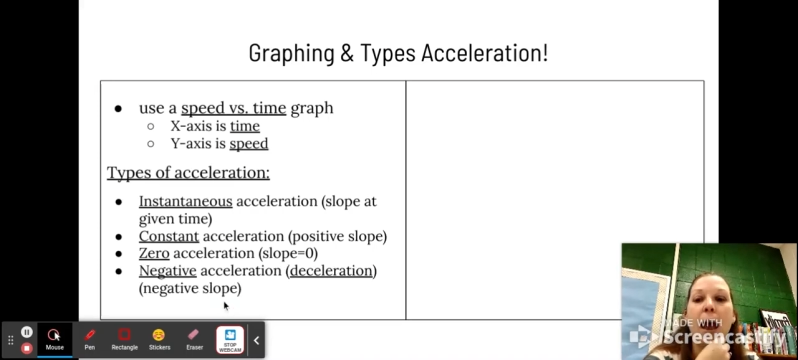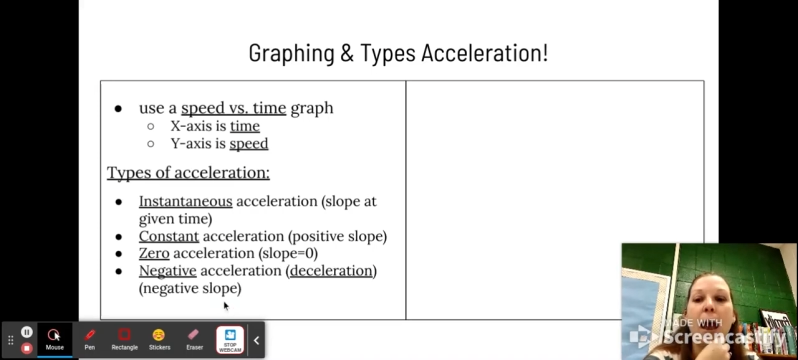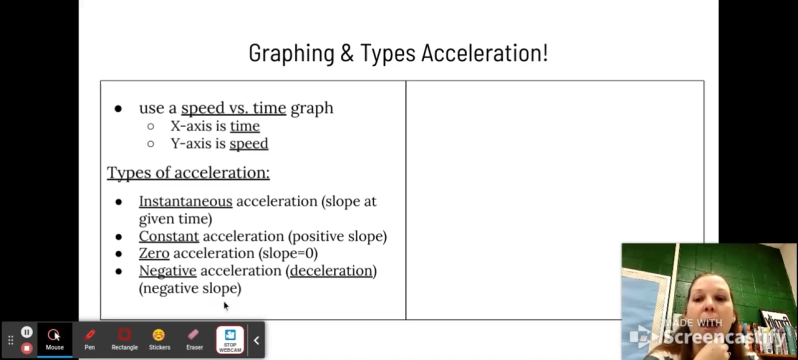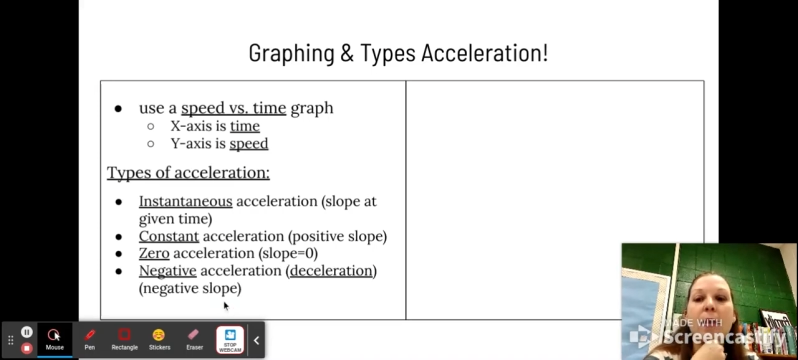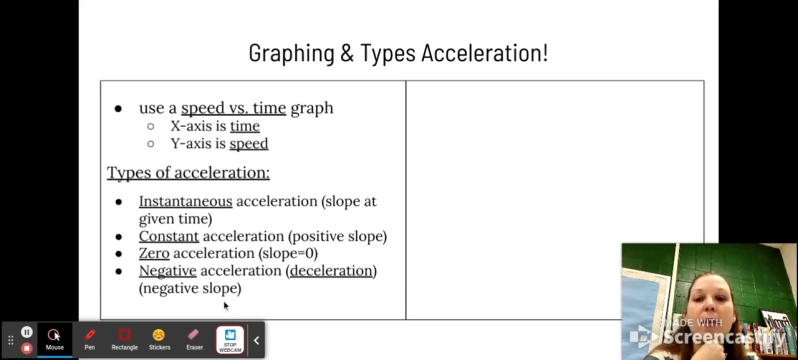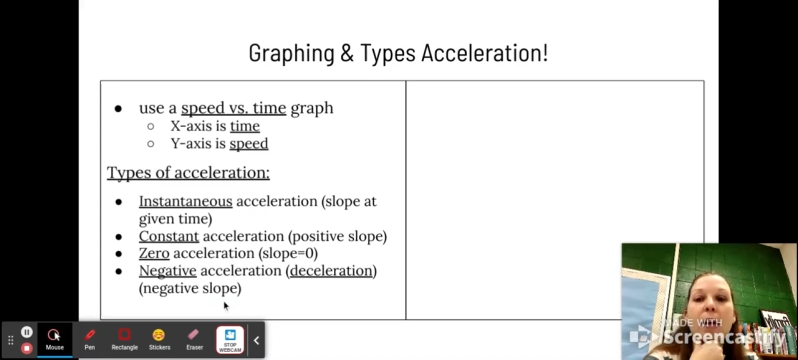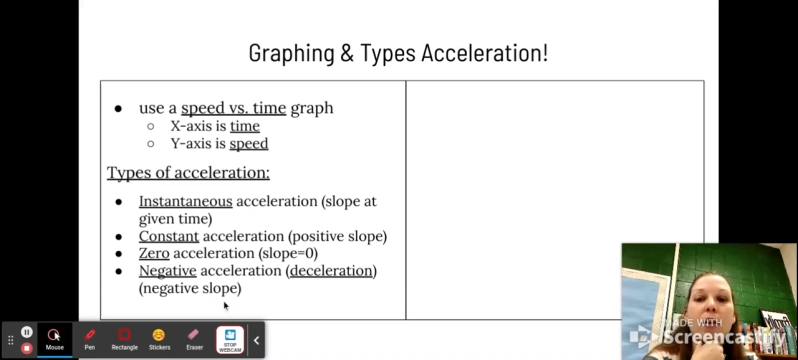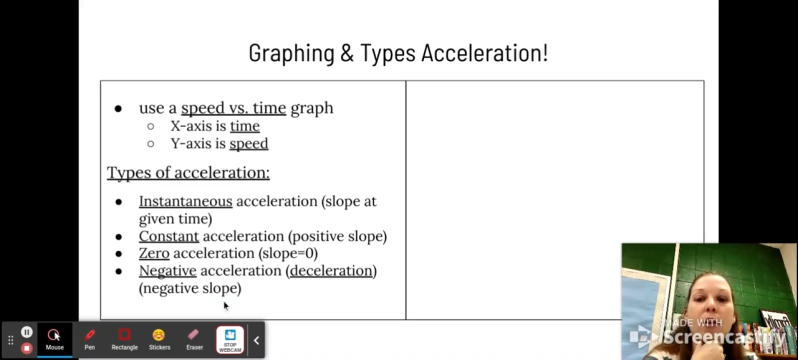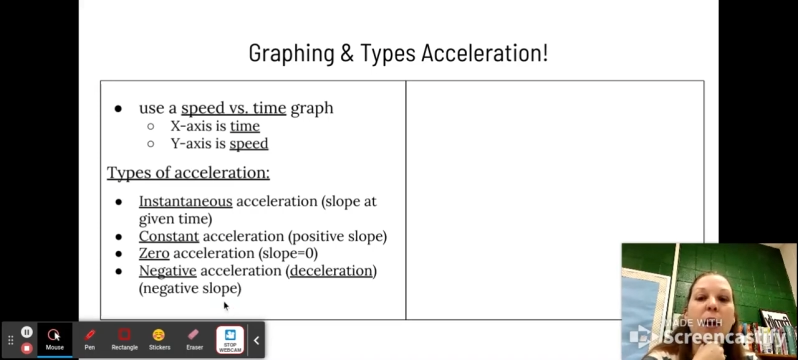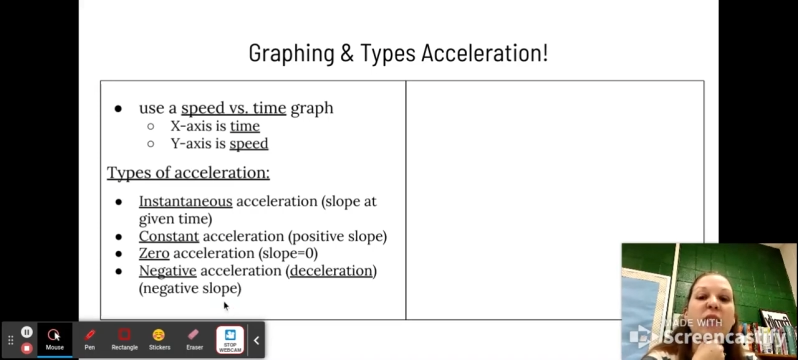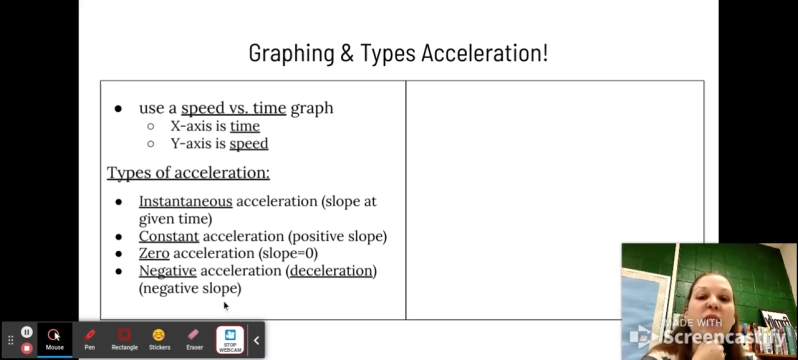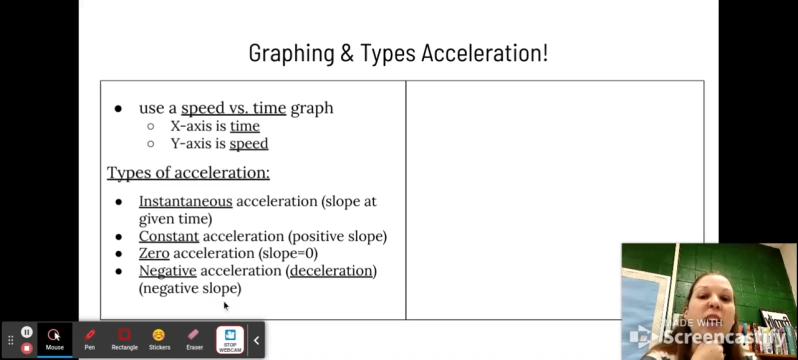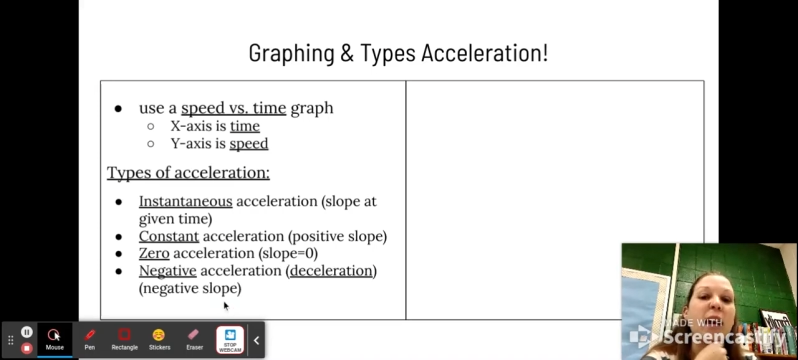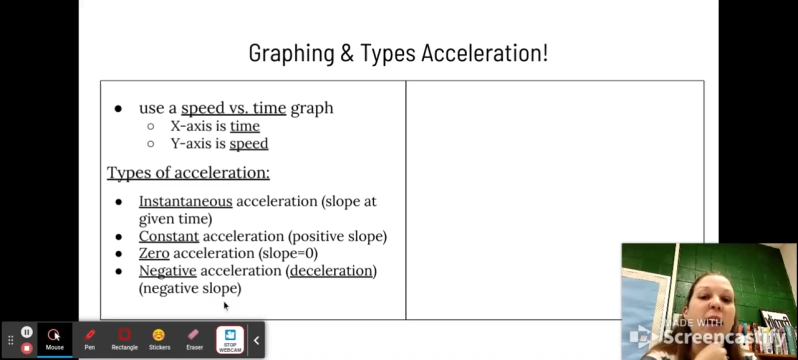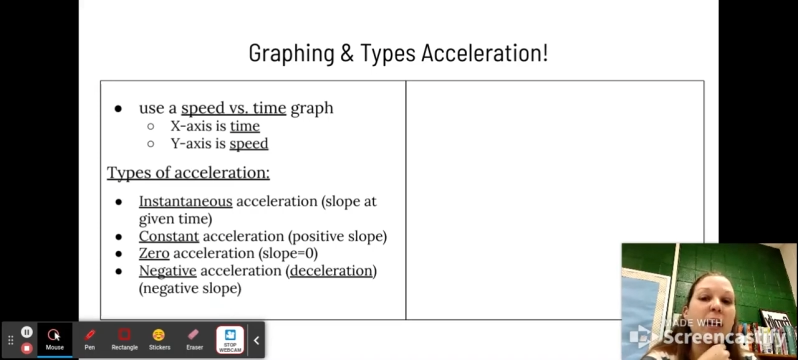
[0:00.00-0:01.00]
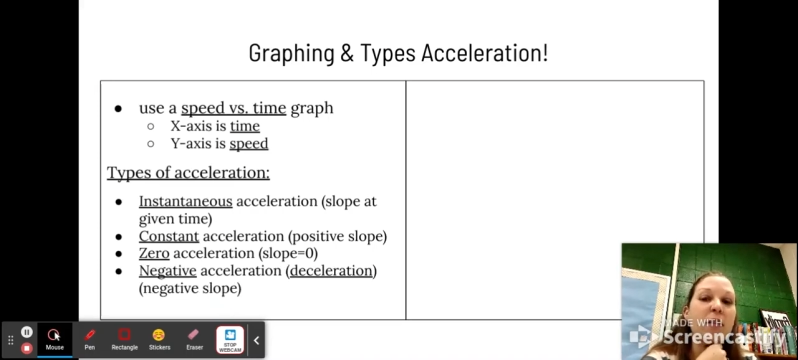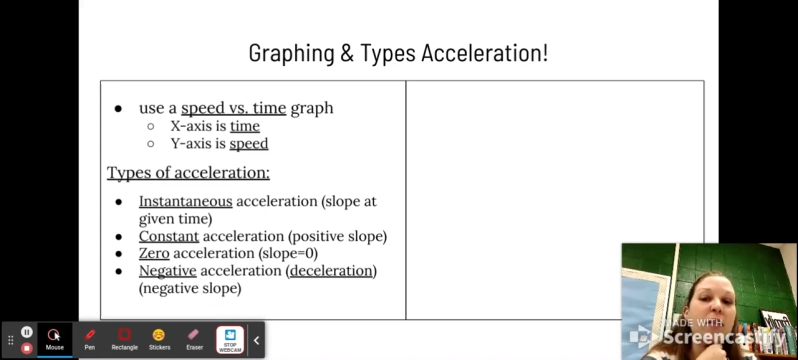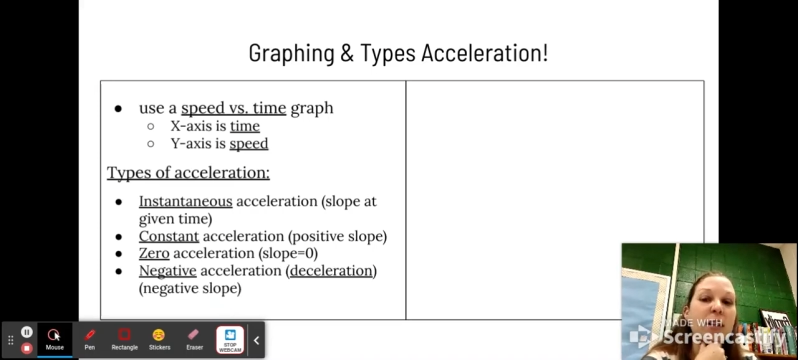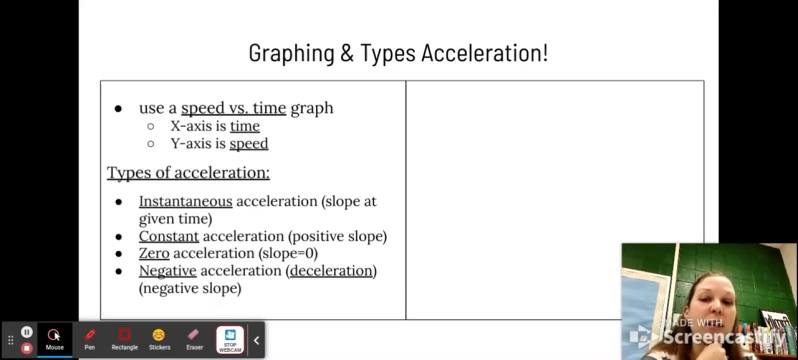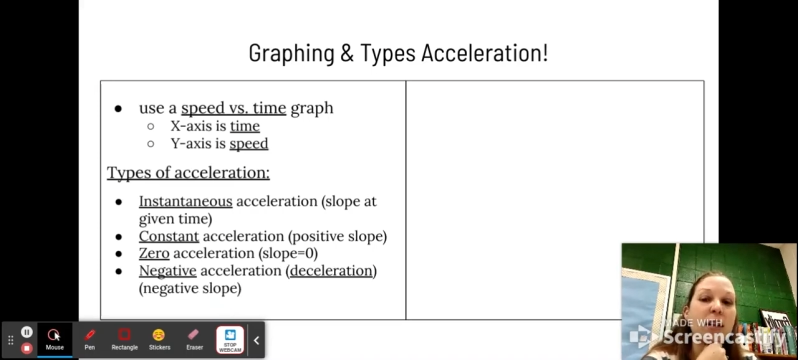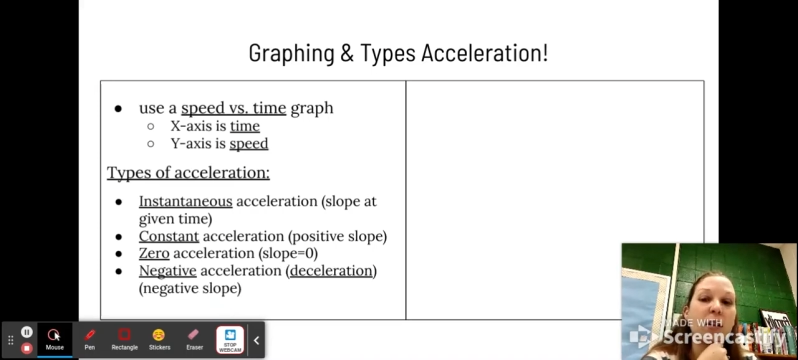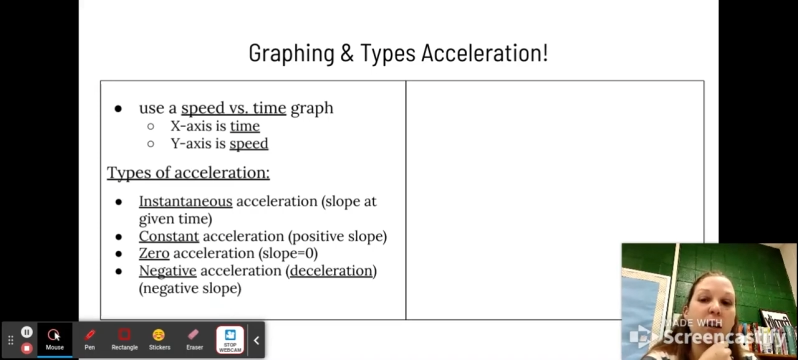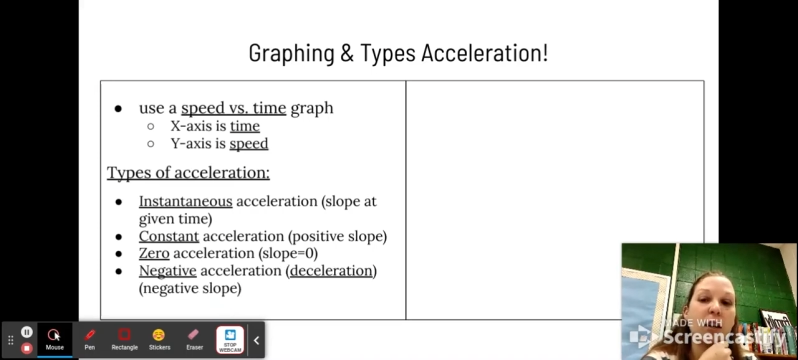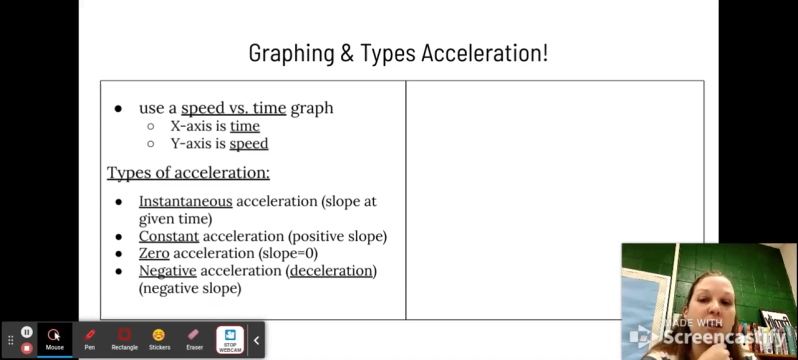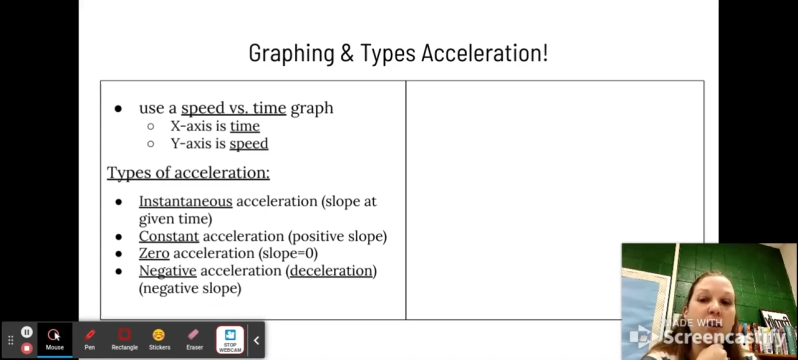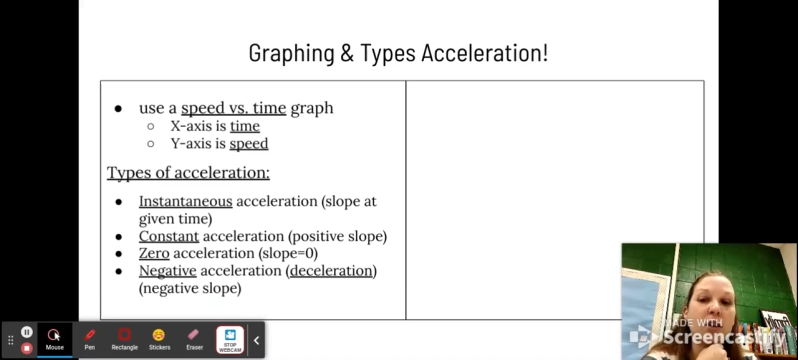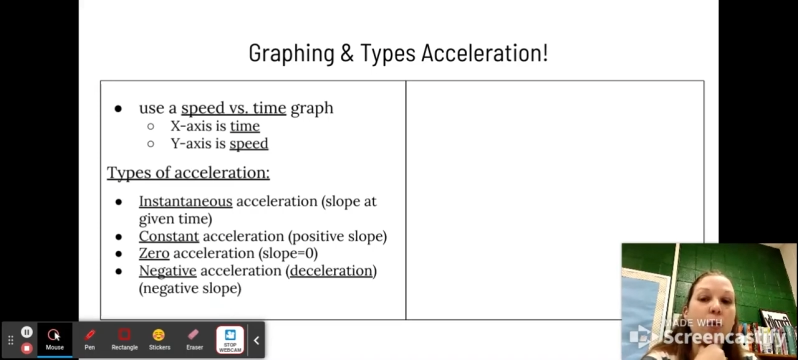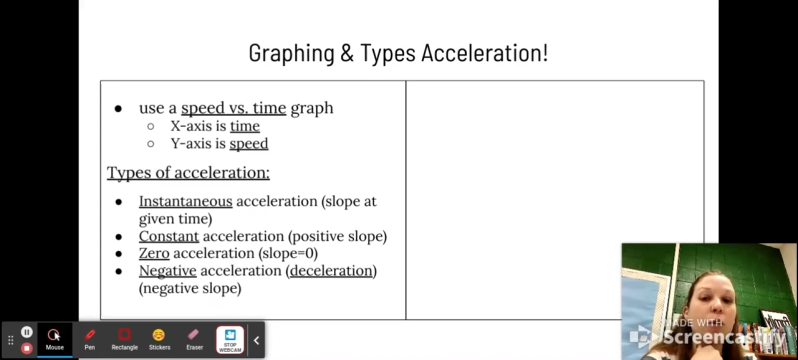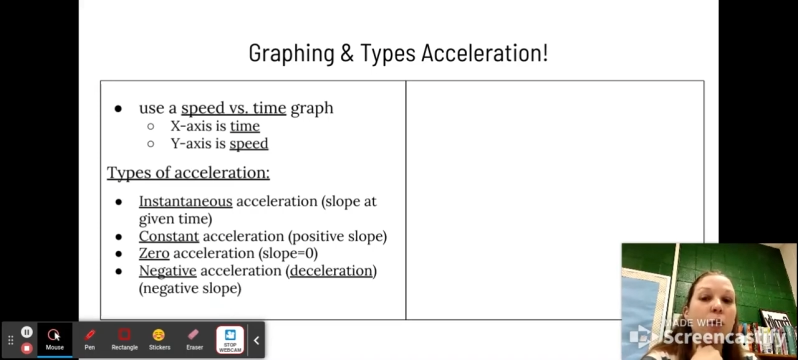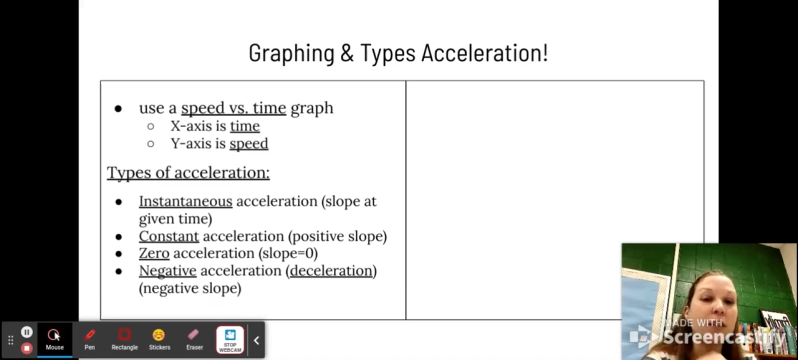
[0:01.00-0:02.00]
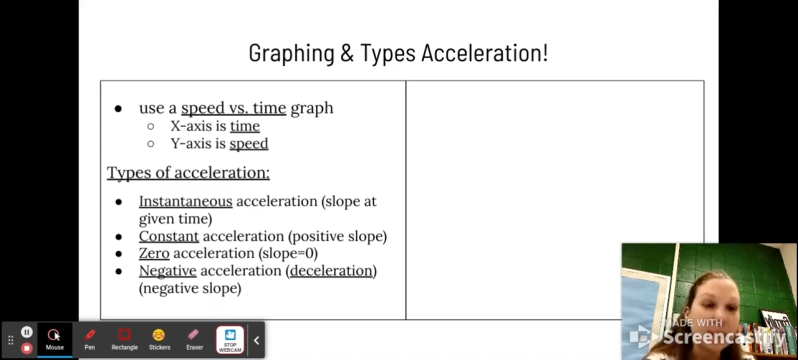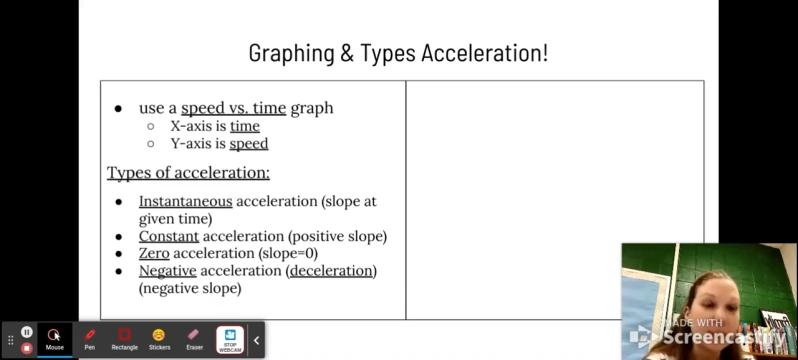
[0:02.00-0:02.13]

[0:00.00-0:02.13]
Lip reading: And then you have negative acceleration or